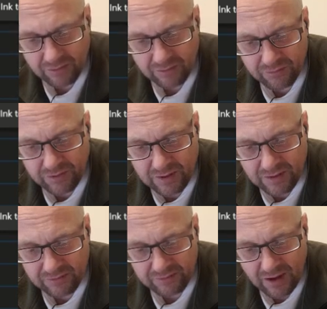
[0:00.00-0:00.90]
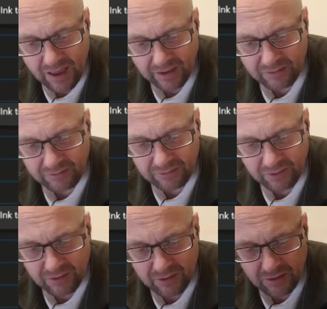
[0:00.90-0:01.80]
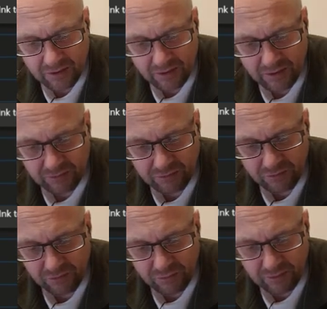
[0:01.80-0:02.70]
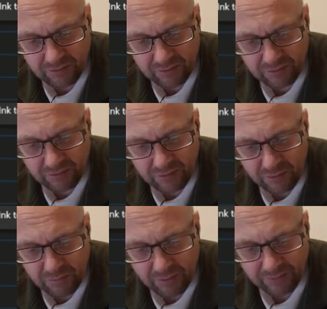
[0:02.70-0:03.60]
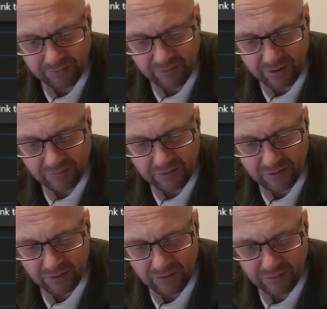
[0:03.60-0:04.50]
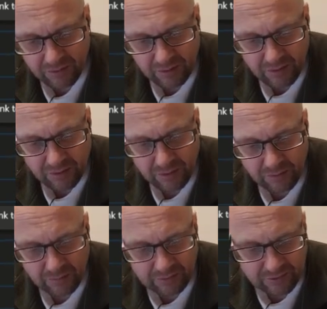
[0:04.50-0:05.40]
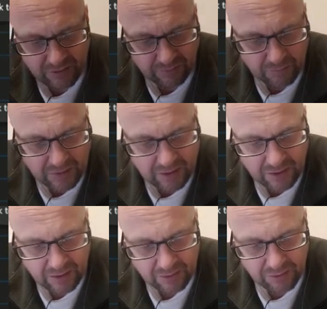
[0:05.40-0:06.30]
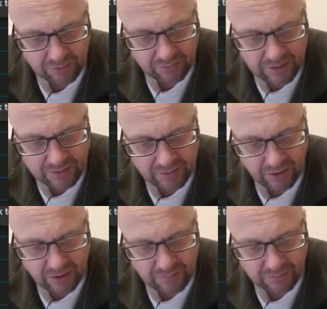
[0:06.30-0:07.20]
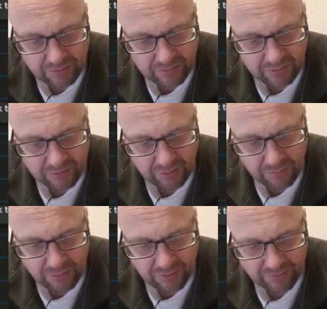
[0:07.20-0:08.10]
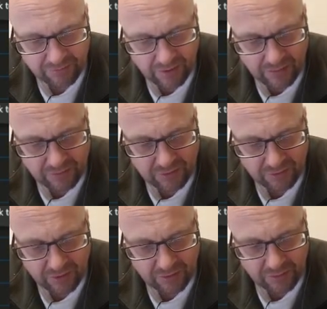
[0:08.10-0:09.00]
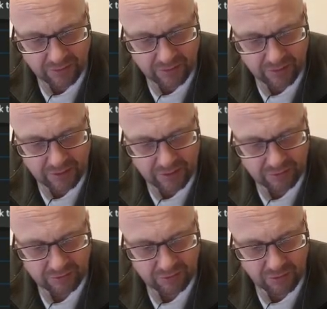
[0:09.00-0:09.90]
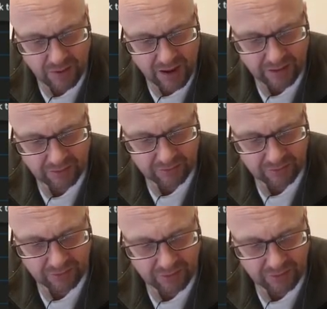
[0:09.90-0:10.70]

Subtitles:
3 is to X, as 2 is to 0.50, which gives me 3 times 0.50 is 2X.